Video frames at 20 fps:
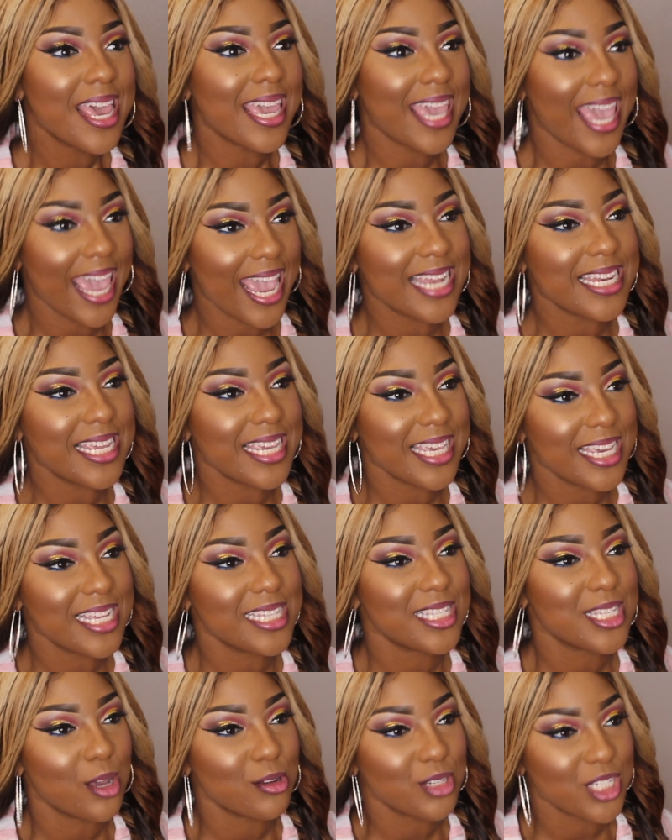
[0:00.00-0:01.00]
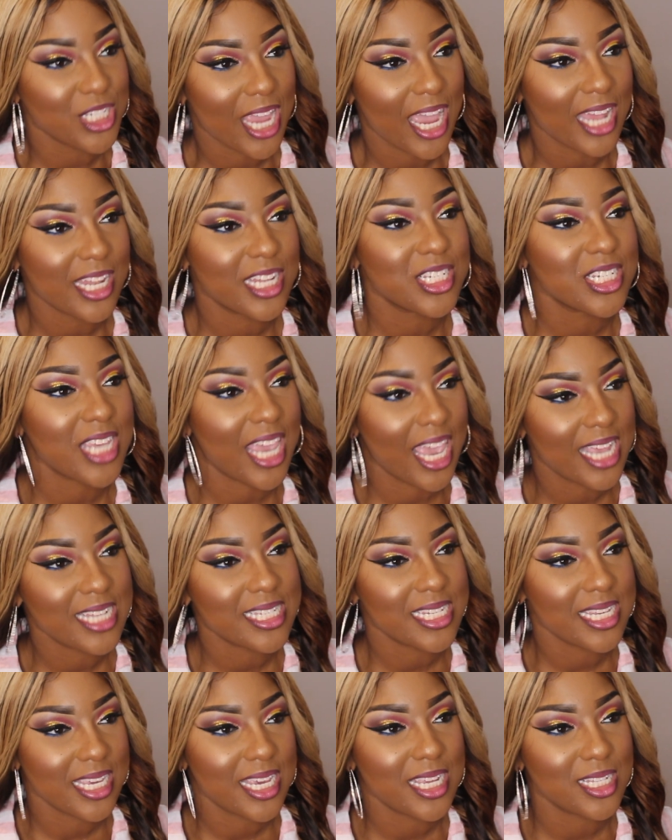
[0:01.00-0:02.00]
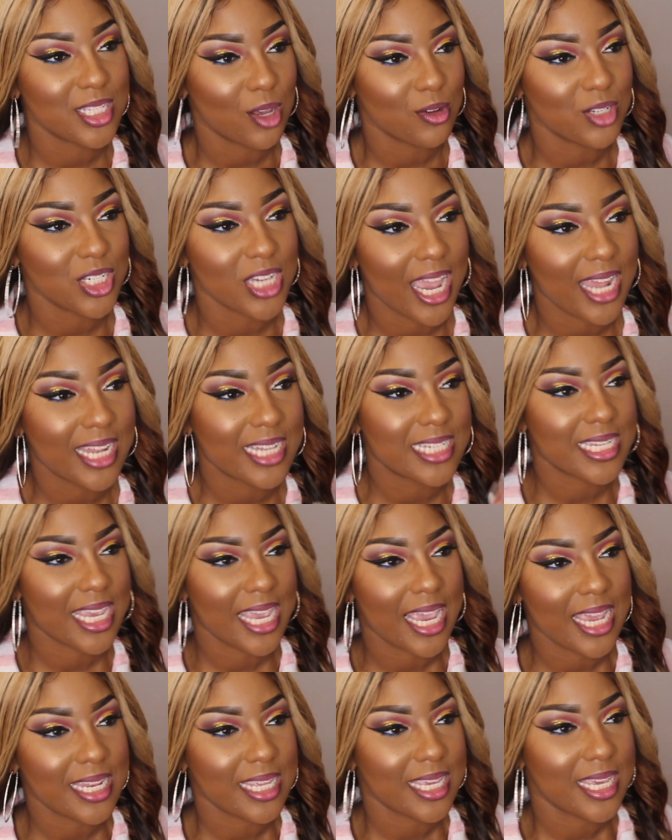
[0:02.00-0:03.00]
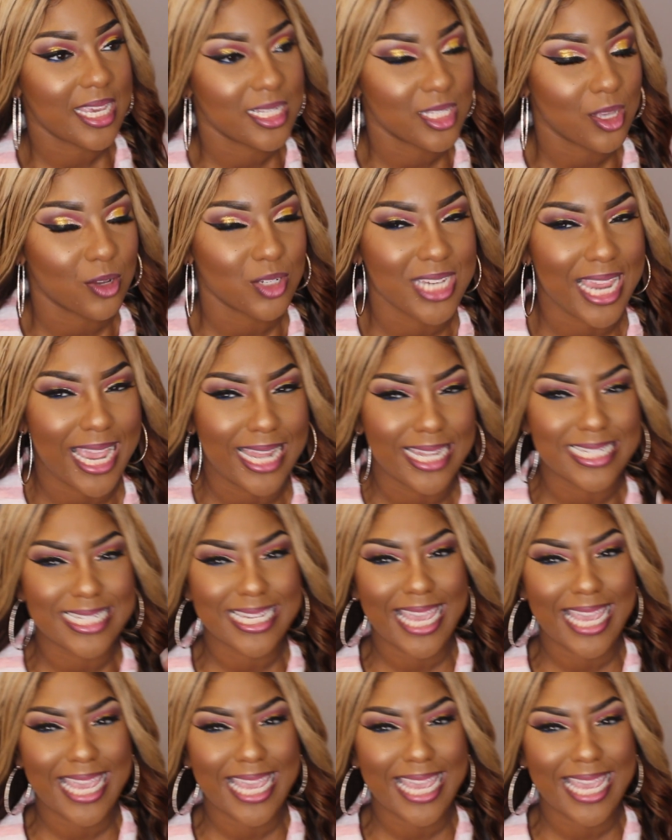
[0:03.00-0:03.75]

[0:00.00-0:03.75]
Candi Keto Challenge, Candi Keto Challenge, Candi Keto Challenge,